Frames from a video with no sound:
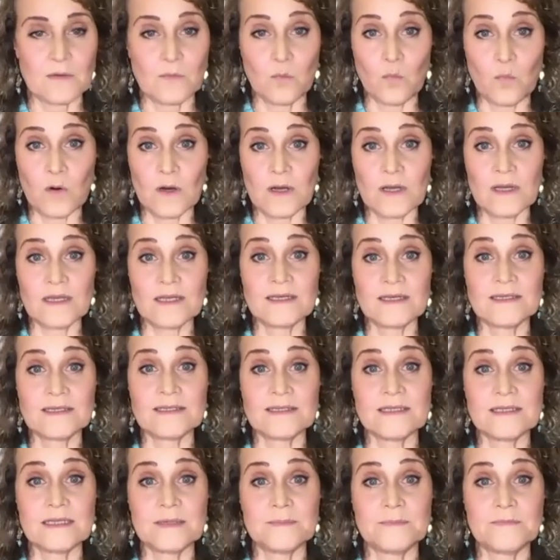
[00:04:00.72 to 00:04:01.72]
one
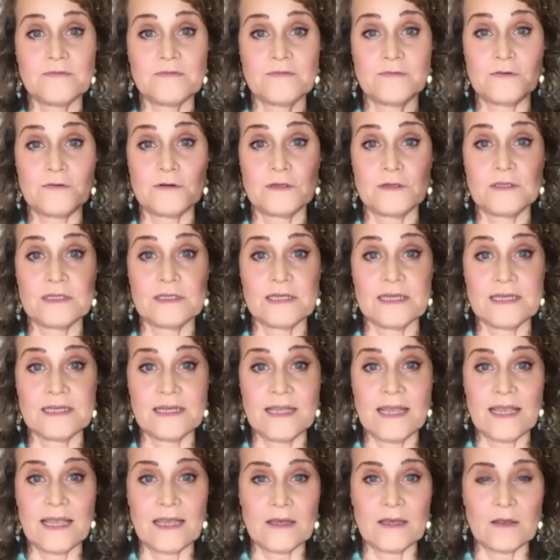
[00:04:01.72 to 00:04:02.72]
deep full
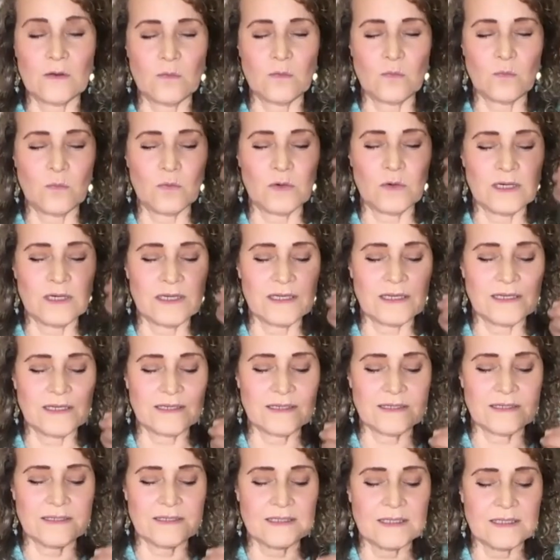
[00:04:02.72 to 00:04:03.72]
inhale,
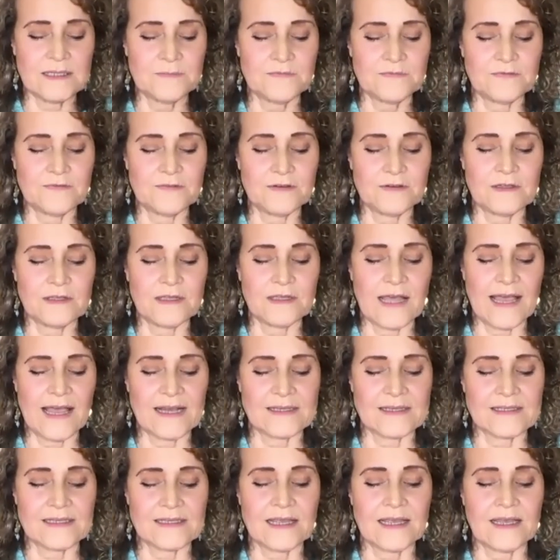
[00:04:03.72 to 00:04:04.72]
one deep full
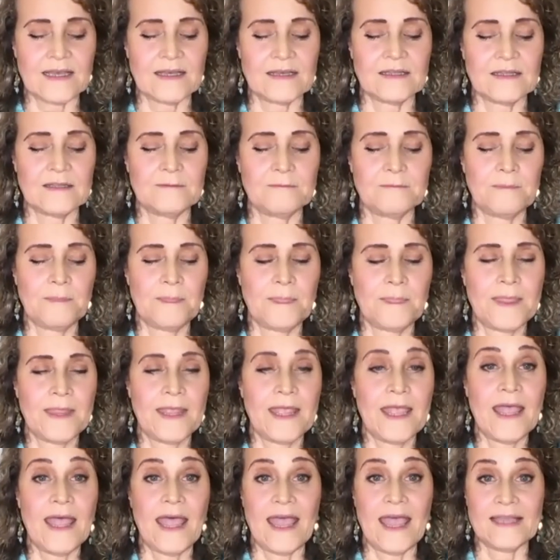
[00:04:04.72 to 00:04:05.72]
exhale,
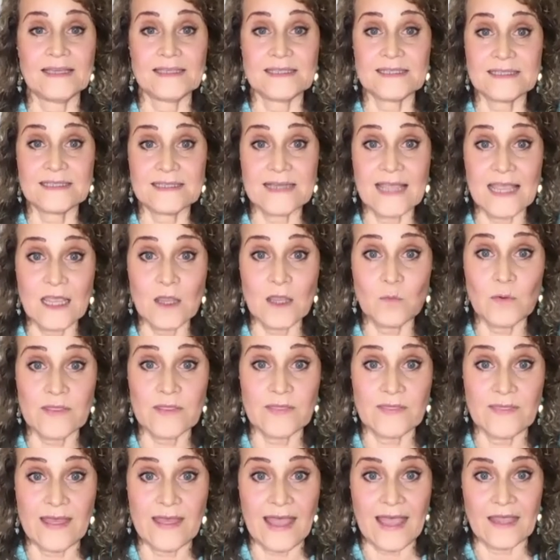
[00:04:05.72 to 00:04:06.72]
and stay
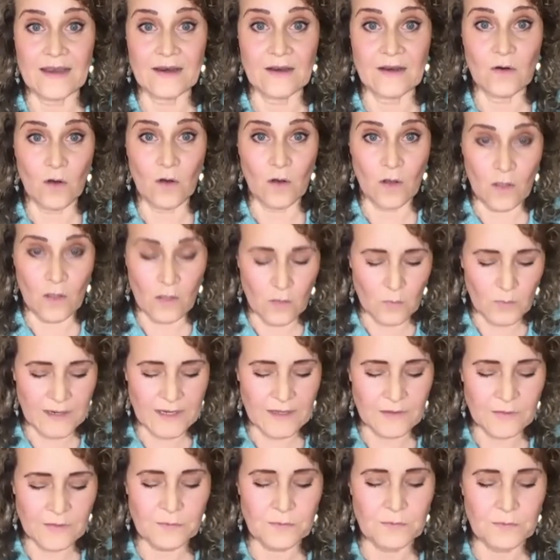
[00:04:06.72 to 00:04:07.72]
with that all the way
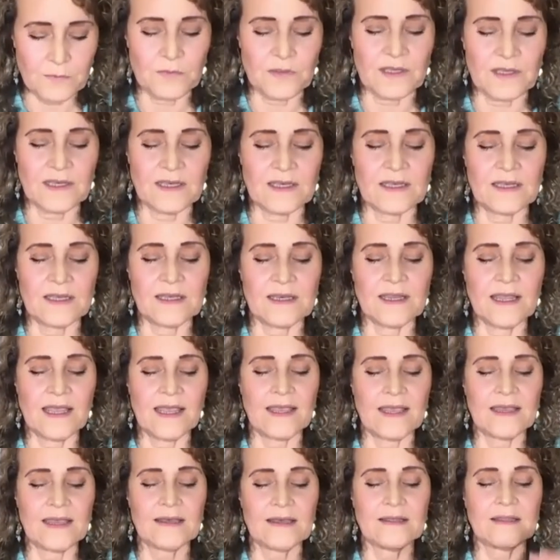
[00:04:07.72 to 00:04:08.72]
through the
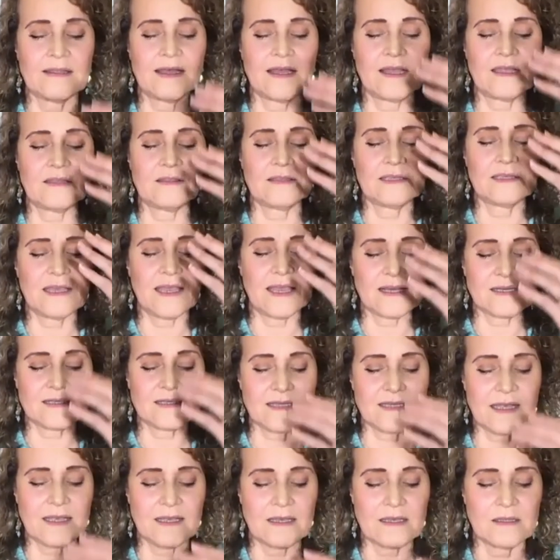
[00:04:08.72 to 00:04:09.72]
inhale and the
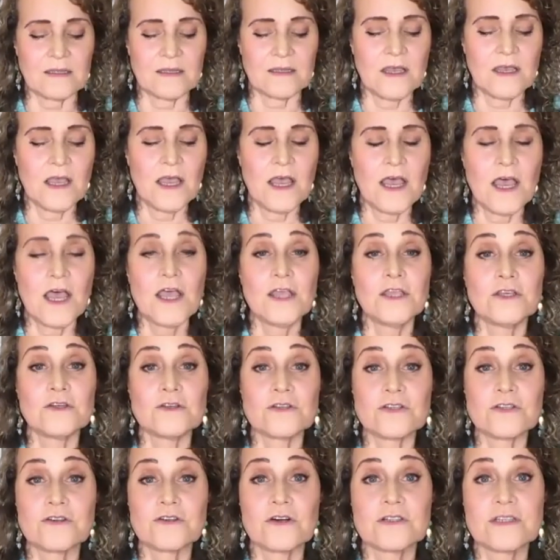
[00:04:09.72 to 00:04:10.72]
exhale, you'll
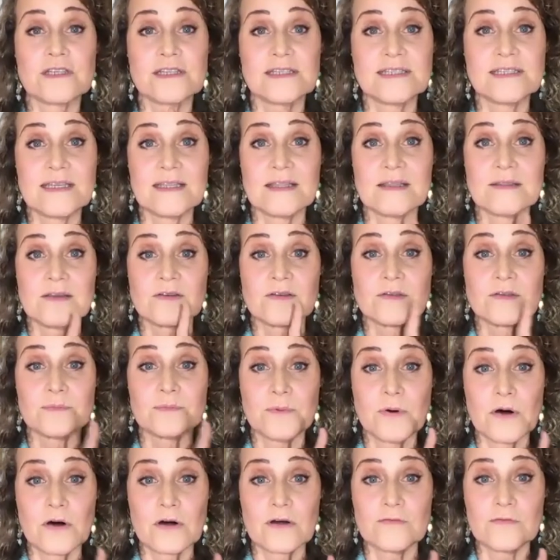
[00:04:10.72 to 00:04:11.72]
start to see that there's a
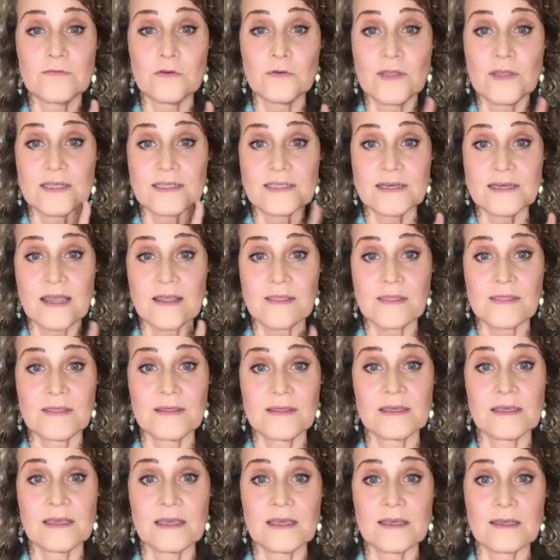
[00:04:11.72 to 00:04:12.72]
part of you that's not
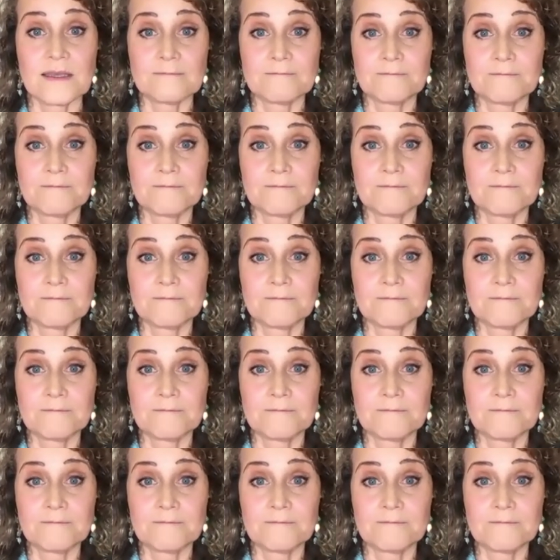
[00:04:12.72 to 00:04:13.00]
thinking.